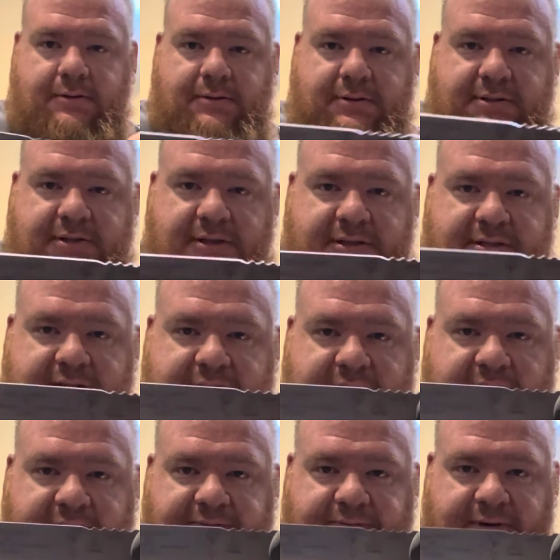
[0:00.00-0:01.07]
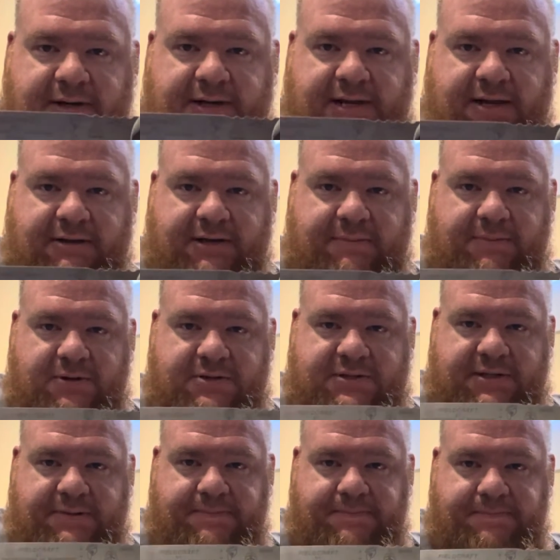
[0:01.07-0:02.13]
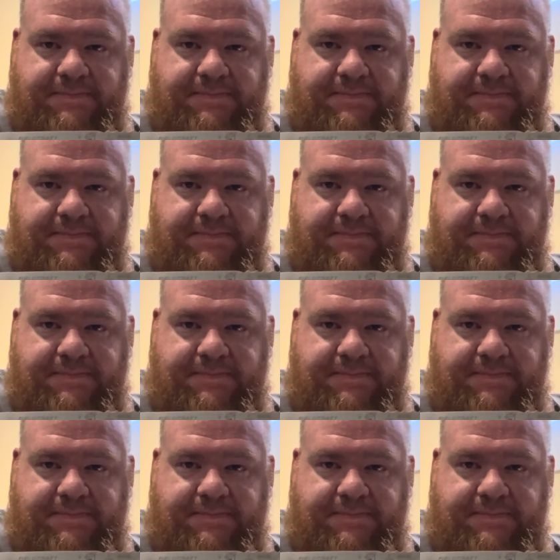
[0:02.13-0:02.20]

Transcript: So this is the knife right now that I'm using.